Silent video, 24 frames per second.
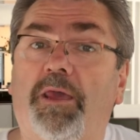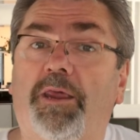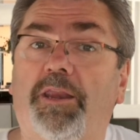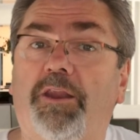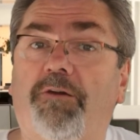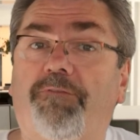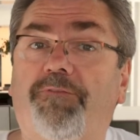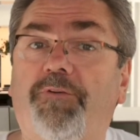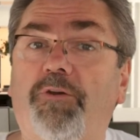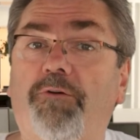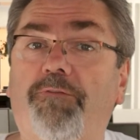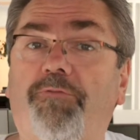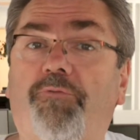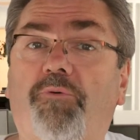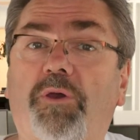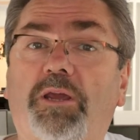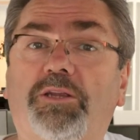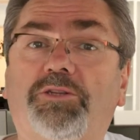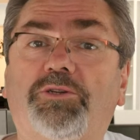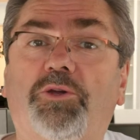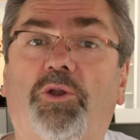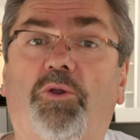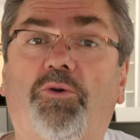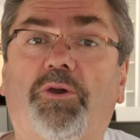Now feel
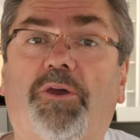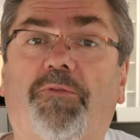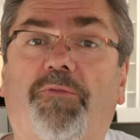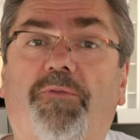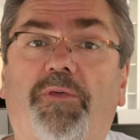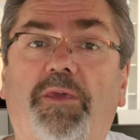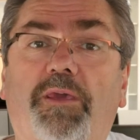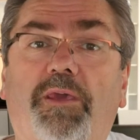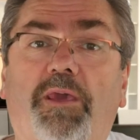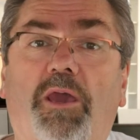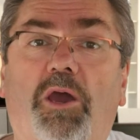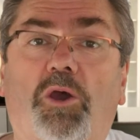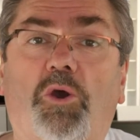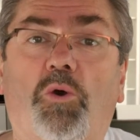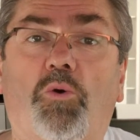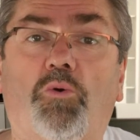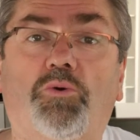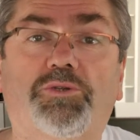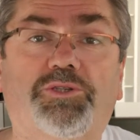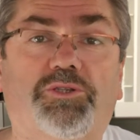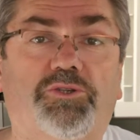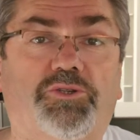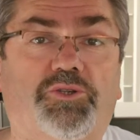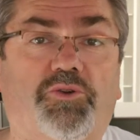free to look at the uh,
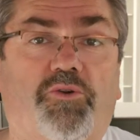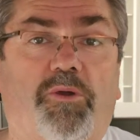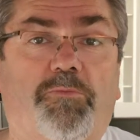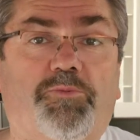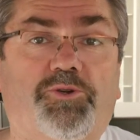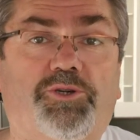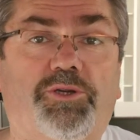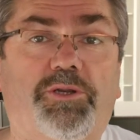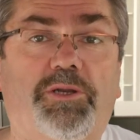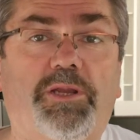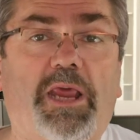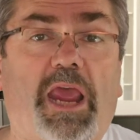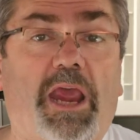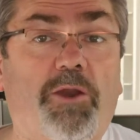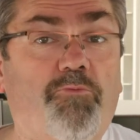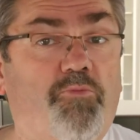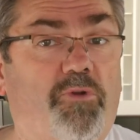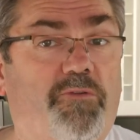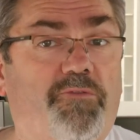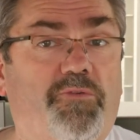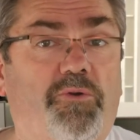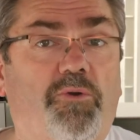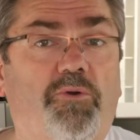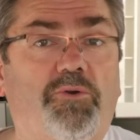course description and
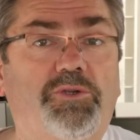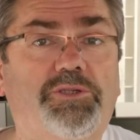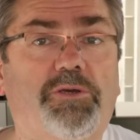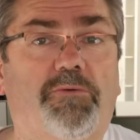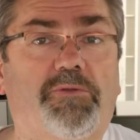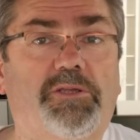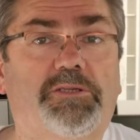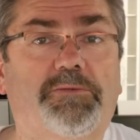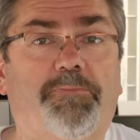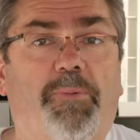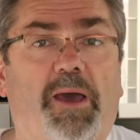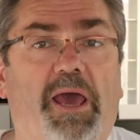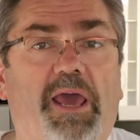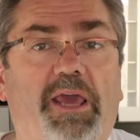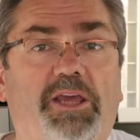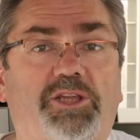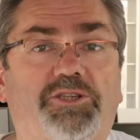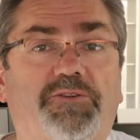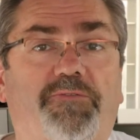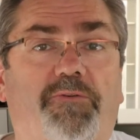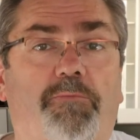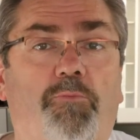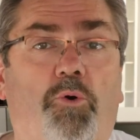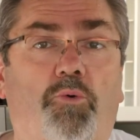reviews on this
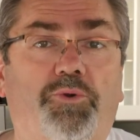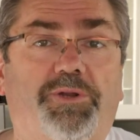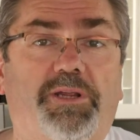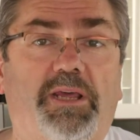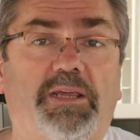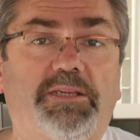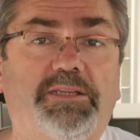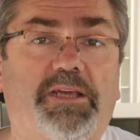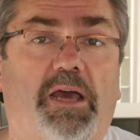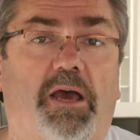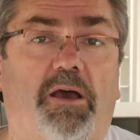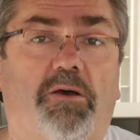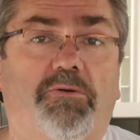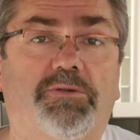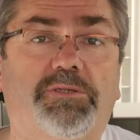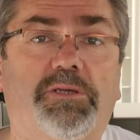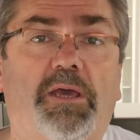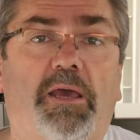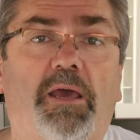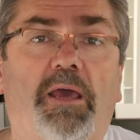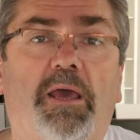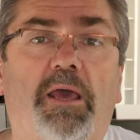page for more details